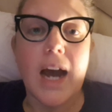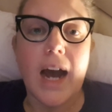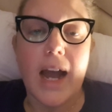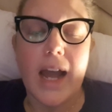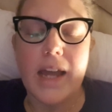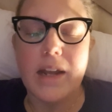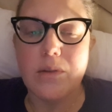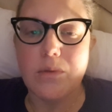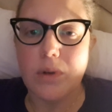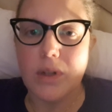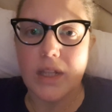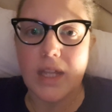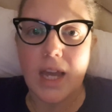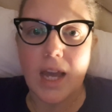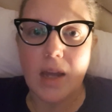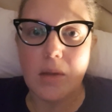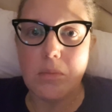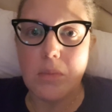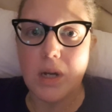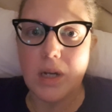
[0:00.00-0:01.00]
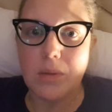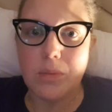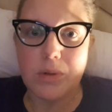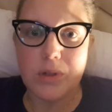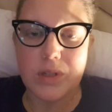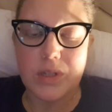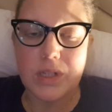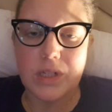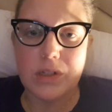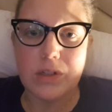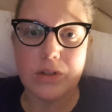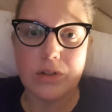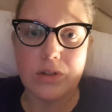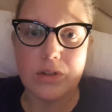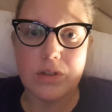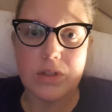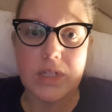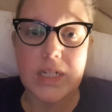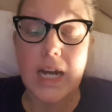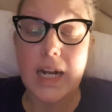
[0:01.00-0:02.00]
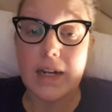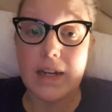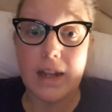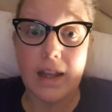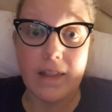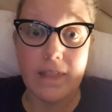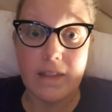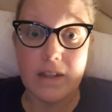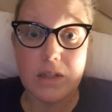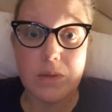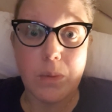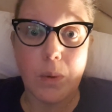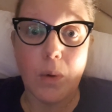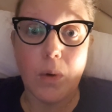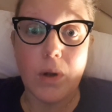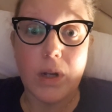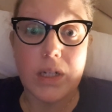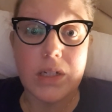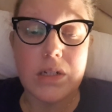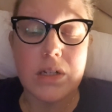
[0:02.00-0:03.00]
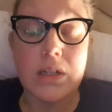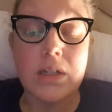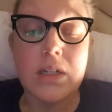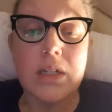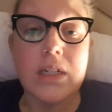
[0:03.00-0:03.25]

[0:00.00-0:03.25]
I hadn't really had many procedures done at this point,